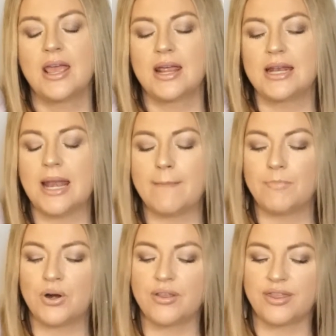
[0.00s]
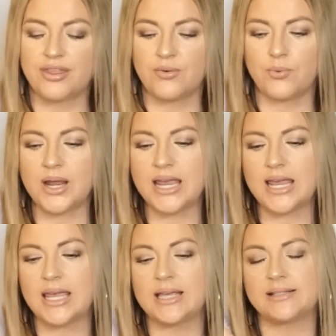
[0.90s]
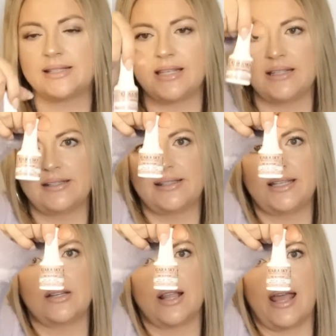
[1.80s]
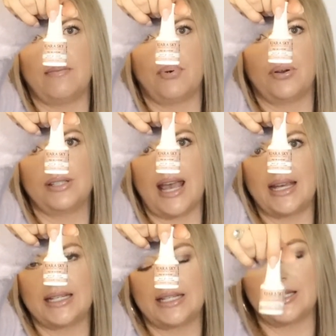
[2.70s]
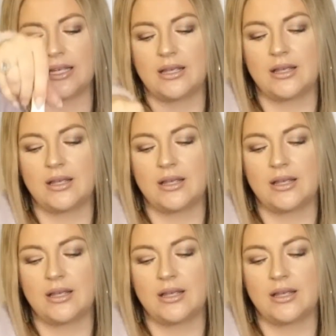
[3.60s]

Number 3 is the seal and protect.